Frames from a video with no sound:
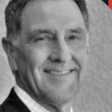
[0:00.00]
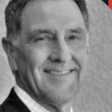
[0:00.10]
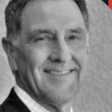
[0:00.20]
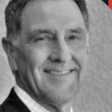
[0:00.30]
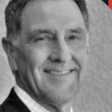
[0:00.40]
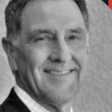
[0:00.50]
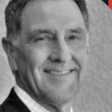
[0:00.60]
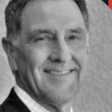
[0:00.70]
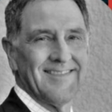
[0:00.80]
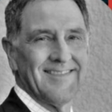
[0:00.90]

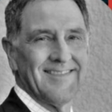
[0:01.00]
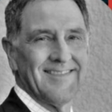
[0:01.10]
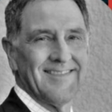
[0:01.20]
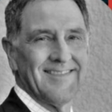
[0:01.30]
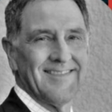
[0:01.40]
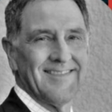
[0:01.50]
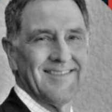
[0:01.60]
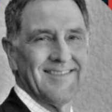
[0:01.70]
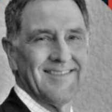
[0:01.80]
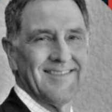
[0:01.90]

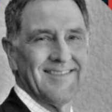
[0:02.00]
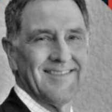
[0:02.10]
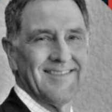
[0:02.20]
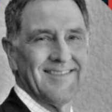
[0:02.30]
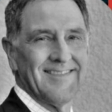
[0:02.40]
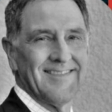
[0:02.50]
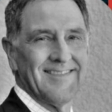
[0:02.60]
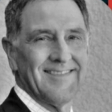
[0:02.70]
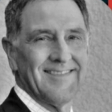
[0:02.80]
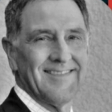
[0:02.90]

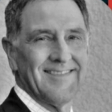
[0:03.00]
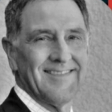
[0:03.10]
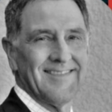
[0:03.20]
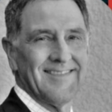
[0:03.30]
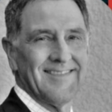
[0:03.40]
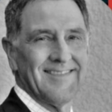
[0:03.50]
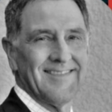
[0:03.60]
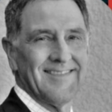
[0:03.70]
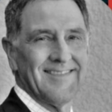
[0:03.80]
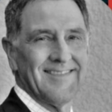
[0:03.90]

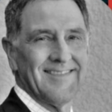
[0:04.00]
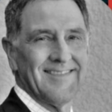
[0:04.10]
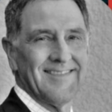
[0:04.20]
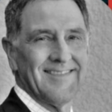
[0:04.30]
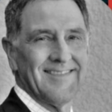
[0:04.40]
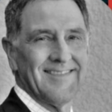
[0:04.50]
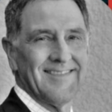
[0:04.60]
This is a still picture; no speech is visible.